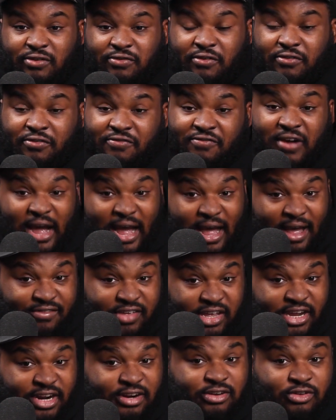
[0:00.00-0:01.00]
for 5
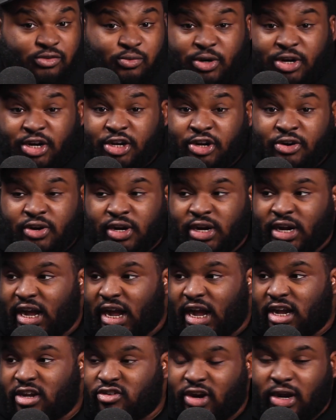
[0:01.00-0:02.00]
years where you're in a
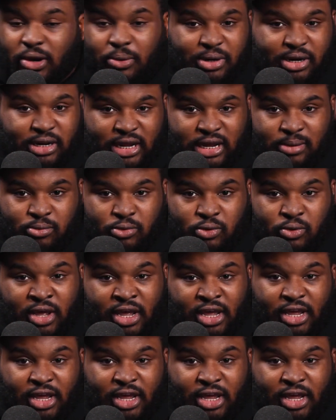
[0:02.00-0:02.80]
contract with a label